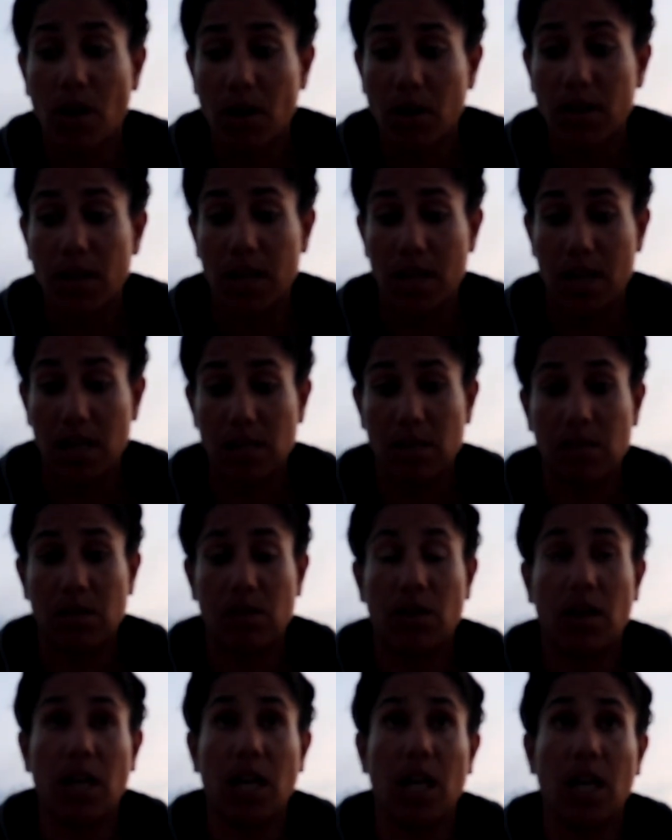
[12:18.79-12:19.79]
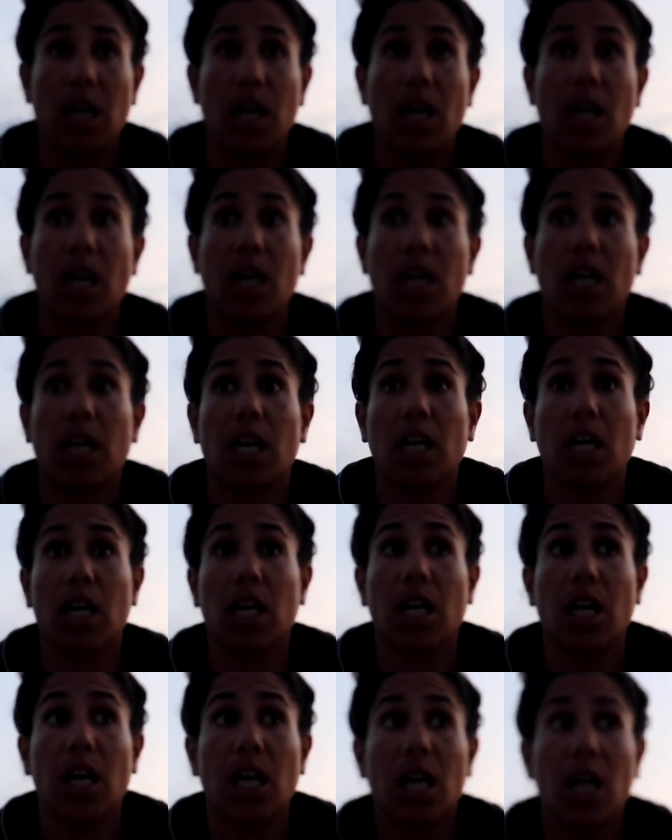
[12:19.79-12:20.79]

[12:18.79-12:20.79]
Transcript: own history, and